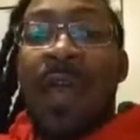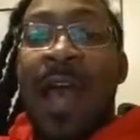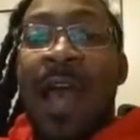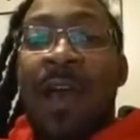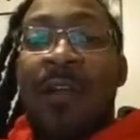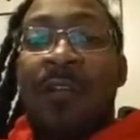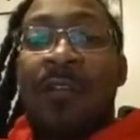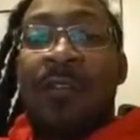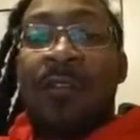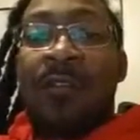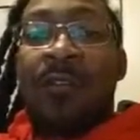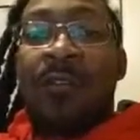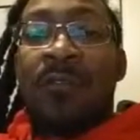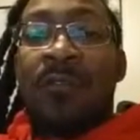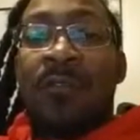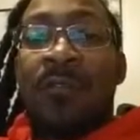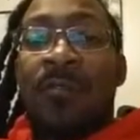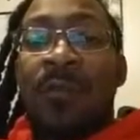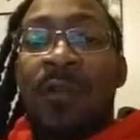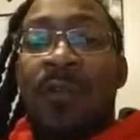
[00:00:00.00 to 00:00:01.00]
how does
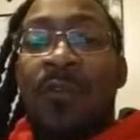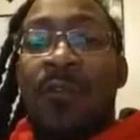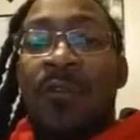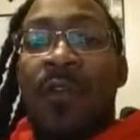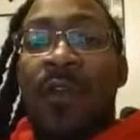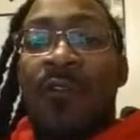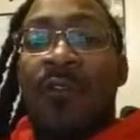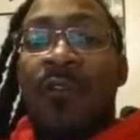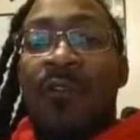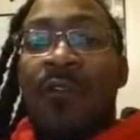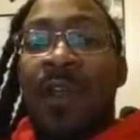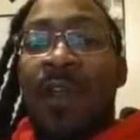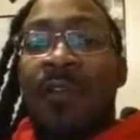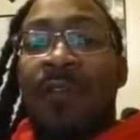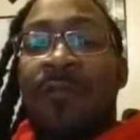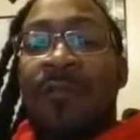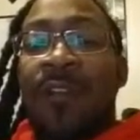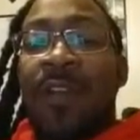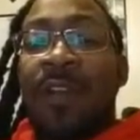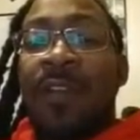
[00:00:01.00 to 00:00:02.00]
Mercury retrograde
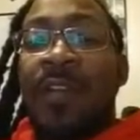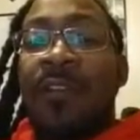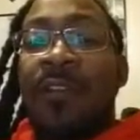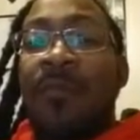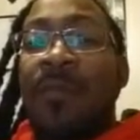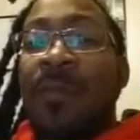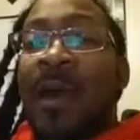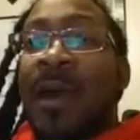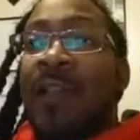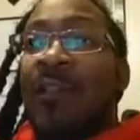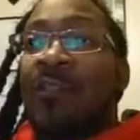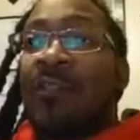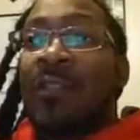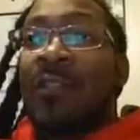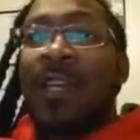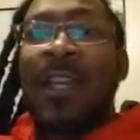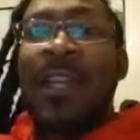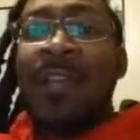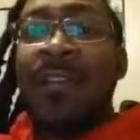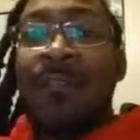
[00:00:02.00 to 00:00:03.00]
affect legal matters?
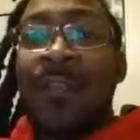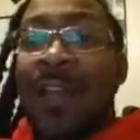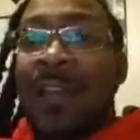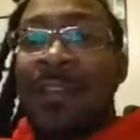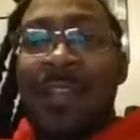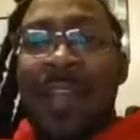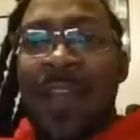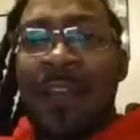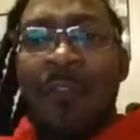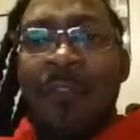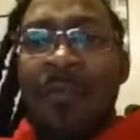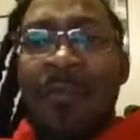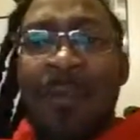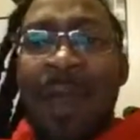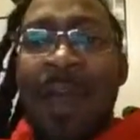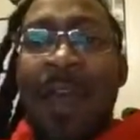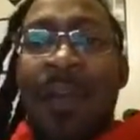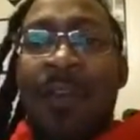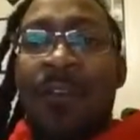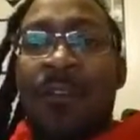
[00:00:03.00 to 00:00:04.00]
It affects every
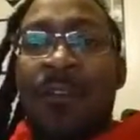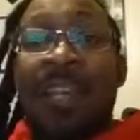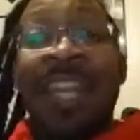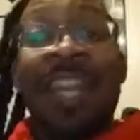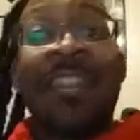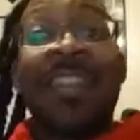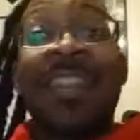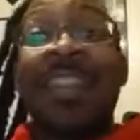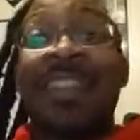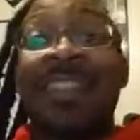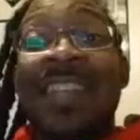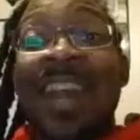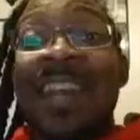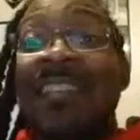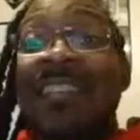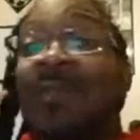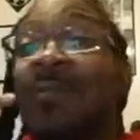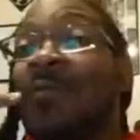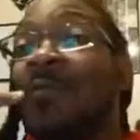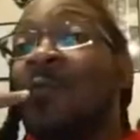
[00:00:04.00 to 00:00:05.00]
matter. Anything that's got
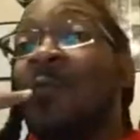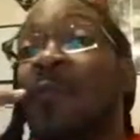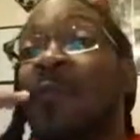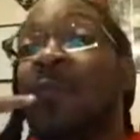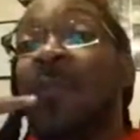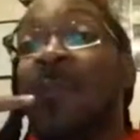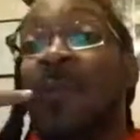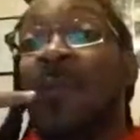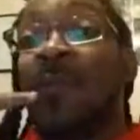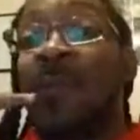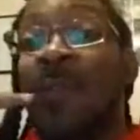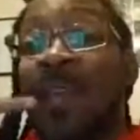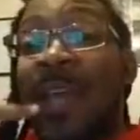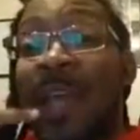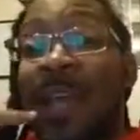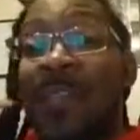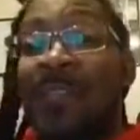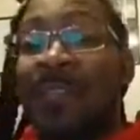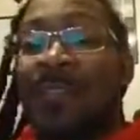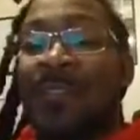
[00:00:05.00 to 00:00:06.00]
something to do with
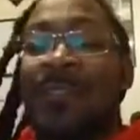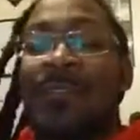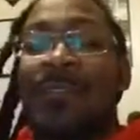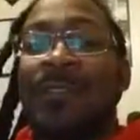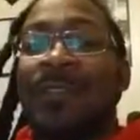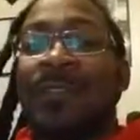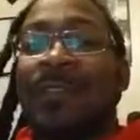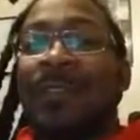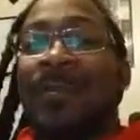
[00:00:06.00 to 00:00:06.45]
communications.